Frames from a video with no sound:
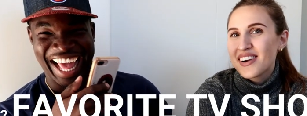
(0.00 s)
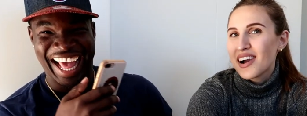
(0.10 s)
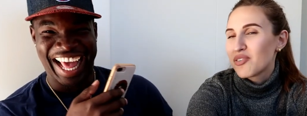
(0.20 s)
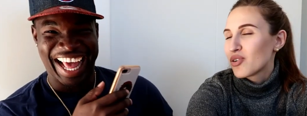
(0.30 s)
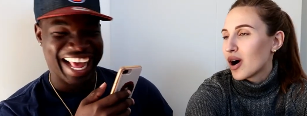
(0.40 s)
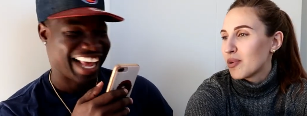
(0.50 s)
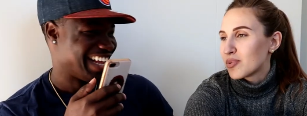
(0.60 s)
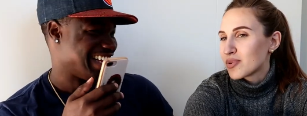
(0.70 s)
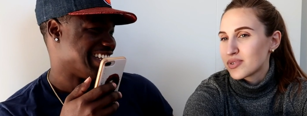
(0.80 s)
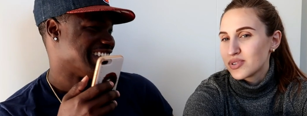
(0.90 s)
Speaker 1: you have
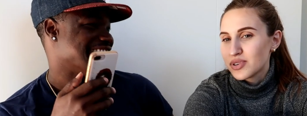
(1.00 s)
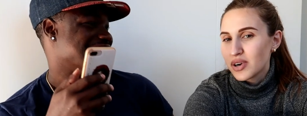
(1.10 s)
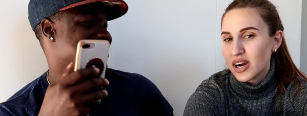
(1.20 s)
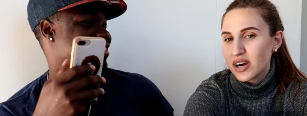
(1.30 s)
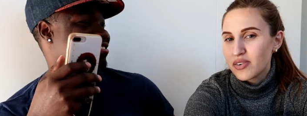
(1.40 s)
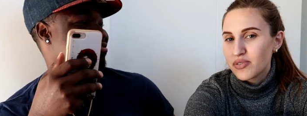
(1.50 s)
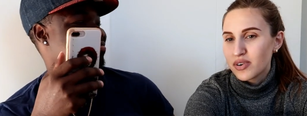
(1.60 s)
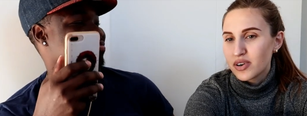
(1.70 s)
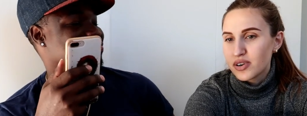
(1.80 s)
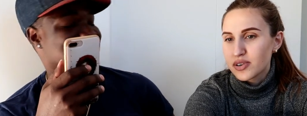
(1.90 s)
couple. You have
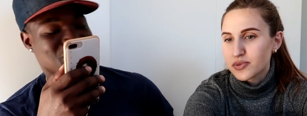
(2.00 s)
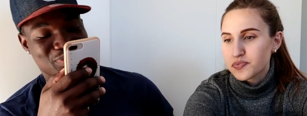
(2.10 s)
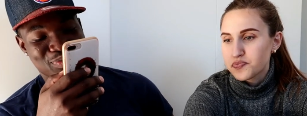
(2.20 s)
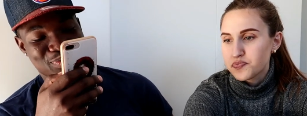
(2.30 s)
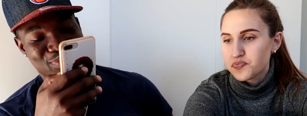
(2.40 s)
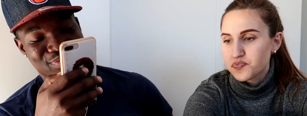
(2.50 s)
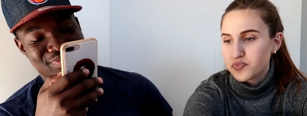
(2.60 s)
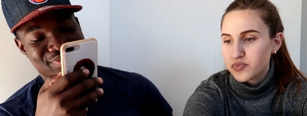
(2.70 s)
um,